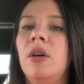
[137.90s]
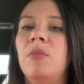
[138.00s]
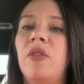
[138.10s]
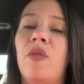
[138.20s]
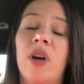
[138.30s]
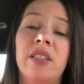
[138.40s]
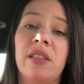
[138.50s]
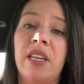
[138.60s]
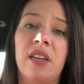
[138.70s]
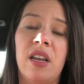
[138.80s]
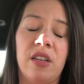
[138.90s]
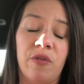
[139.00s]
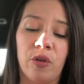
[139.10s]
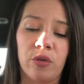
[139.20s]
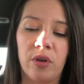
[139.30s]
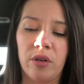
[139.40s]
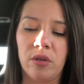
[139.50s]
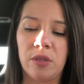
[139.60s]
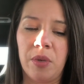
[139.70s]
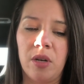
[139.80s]
before I delayed it any further. I know
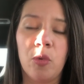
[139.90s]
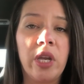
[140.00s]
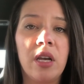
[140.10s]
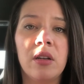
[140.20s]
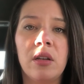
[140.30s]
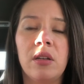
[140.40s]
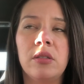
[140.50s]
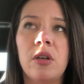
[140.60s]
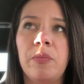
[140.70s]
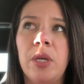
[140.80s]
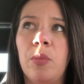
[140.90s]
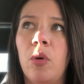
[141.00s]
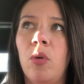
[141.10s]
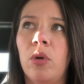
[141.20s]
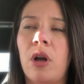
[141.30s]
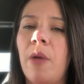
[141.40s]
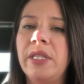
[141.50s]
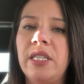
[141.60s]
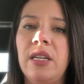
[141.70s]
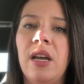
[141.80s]
it's been a week. Some people were
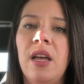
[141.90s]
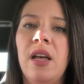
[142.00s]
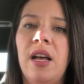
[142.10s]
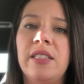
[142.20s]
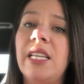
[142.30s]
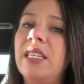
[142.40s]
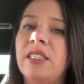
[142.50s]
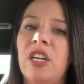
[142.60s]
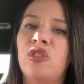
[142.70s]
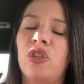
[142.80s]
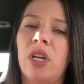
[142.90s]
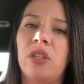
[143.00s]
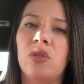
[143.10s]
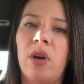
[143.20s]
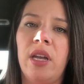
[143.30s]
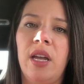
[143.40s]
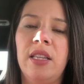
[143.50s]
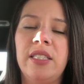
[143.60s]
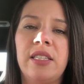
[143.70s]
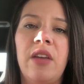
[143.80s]
commenting as late as yesterday, so I
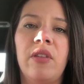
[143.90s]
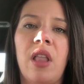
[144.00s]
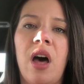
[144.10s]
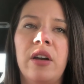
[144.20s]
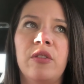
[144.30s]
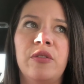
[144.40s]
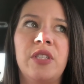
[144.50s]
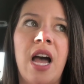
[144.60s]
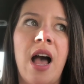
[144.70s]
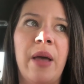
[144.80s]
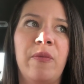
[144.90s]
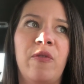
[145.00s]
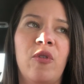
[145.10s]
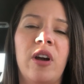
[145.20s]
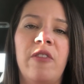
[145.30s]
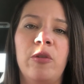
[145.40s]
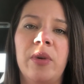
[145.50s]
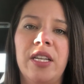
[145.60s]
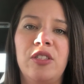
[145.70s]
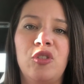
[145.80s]
at least gave a lot of time for
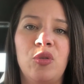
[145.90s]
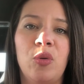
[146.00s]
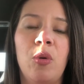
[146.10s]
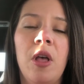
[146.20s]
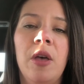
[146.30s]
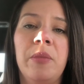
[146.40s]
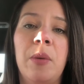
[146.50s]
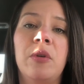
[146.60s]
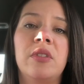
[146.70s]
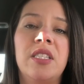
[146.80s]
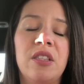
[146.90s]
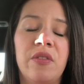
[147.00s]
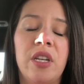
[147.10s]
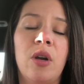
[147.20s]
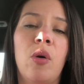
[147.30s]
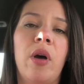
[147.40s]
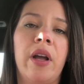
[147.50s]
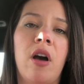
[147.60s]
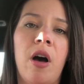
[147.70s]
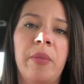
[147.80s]
everybody to be able to see the video
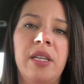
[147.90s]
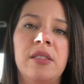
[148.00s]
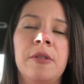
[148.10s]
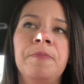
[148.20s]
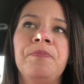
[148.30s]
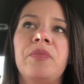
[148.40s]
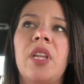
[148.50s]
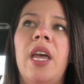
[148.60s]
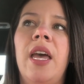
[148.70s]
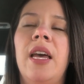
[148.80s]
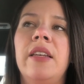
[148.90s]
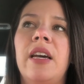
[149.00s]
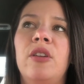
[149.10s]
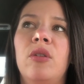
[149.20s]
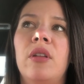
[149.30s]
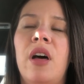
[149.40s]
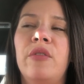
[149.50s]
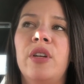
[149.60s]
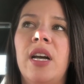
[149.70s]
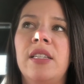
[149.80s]
and comment. And I know a lot
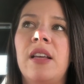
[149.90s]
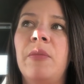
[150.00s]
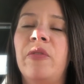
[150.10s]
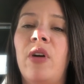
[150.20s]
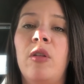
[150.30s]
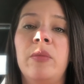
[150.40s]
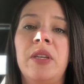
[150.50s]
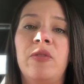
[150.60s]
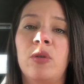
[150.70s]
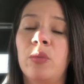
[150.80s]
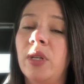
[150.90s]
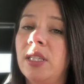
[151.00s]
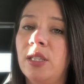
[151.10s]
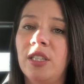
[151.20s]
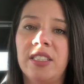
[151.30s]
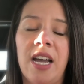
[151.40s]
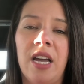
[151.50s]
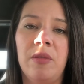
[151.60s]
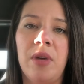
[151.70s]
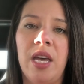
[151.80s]
of you guys have been following me for a really long
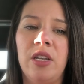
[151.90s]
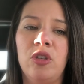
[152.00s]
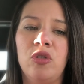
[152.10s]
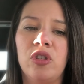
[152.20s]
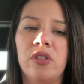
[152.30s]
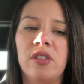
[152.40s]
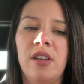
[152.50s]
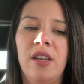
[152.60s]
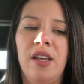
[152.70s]
time, and you just